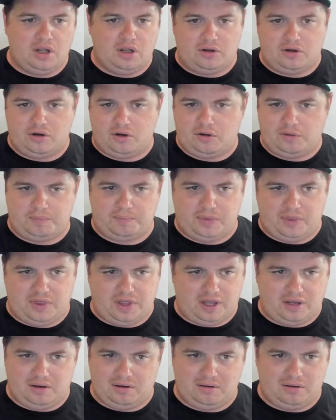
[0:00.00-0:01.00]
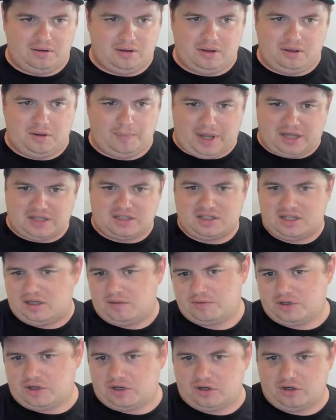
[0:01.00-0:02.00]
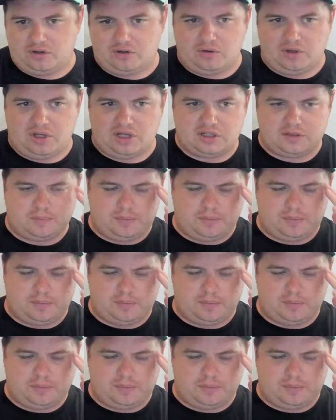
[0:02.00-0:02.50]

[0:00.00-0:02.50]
that the best teams are going to do this,